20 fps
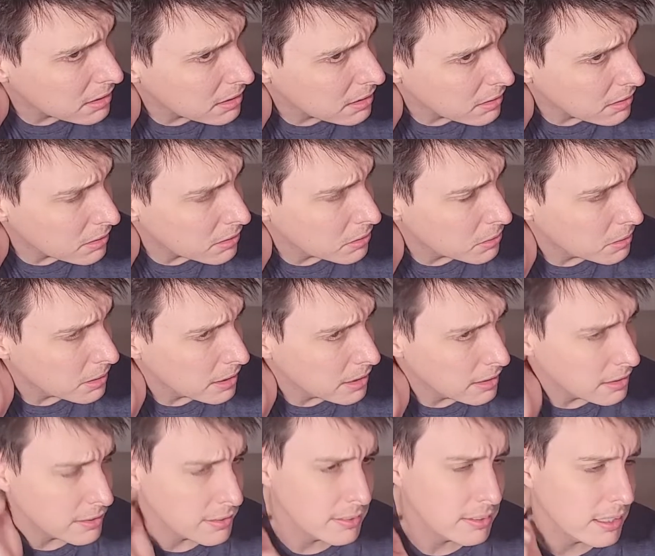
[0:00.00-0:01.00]
doing
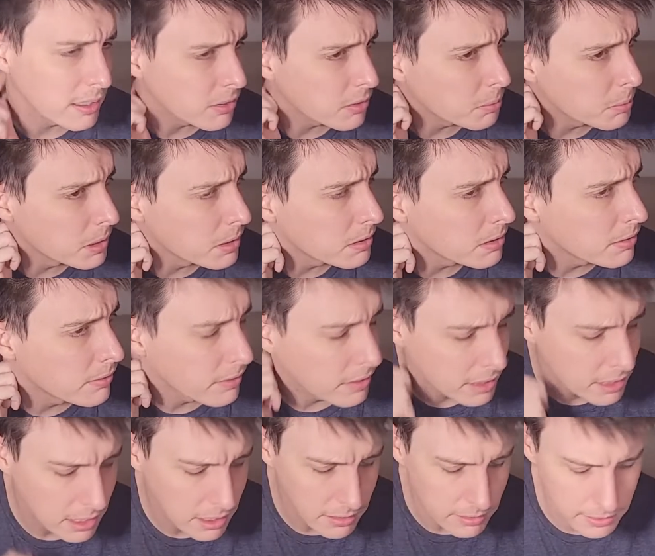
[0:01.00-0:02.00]
an assessment of
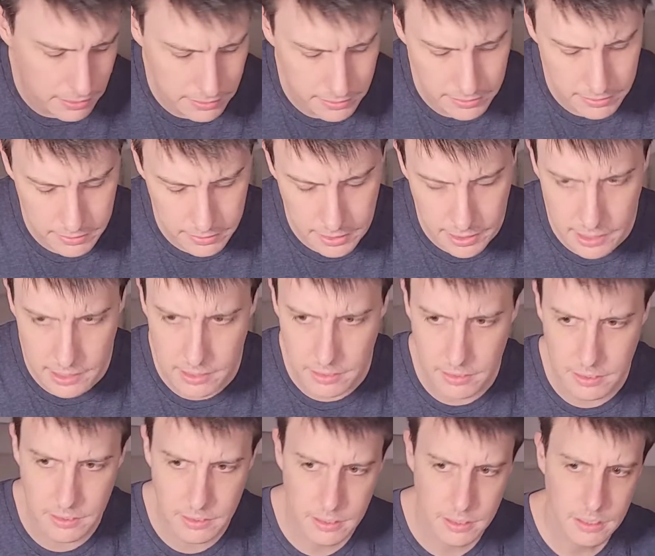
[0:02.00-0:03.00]
the current
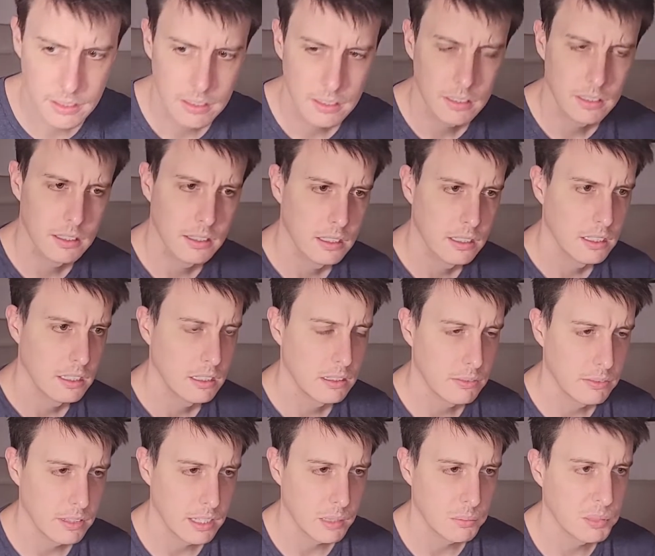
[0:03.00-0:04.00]
state
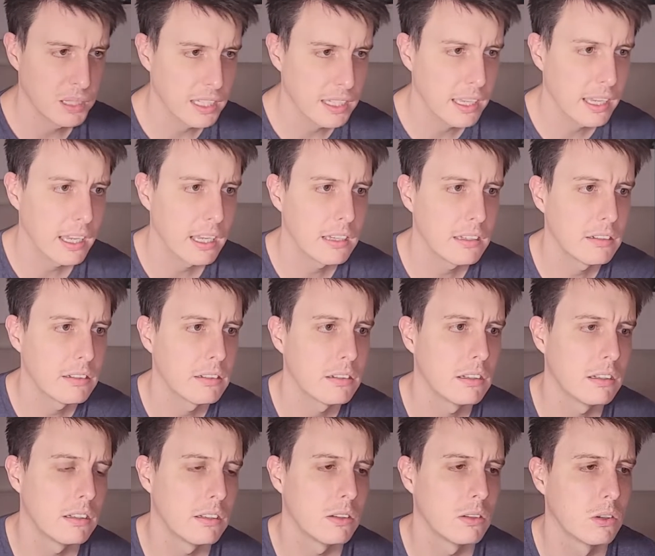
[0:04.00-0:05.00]
of an
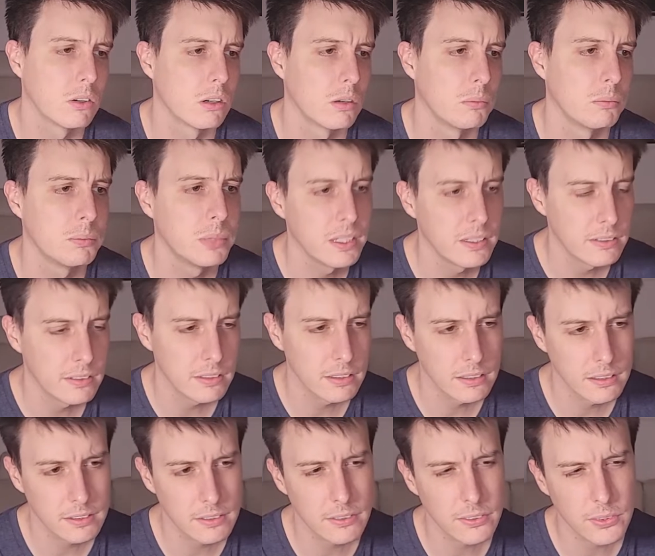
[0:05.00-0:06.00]
application or a
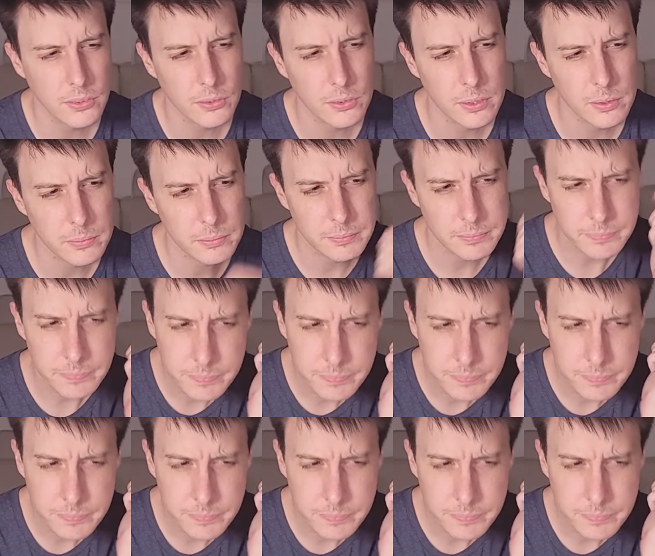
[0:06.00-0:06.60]
business,